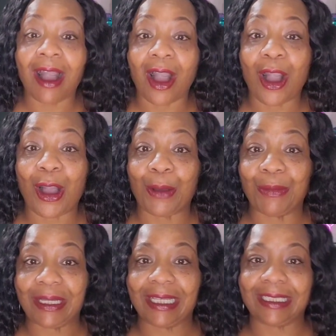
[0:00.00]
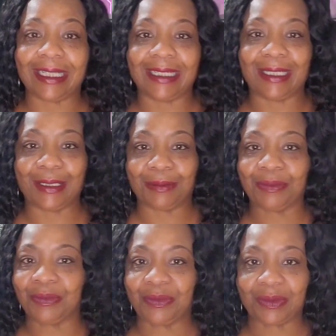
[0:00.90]
haul, but um,
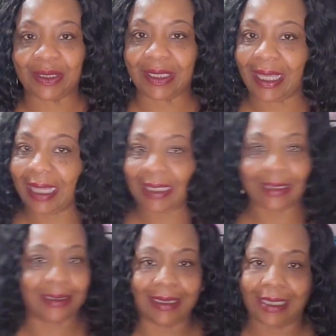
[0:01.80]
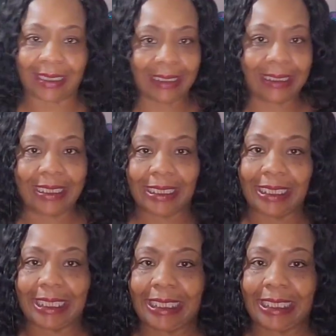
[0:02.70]
I didn't, I couldn't get it in.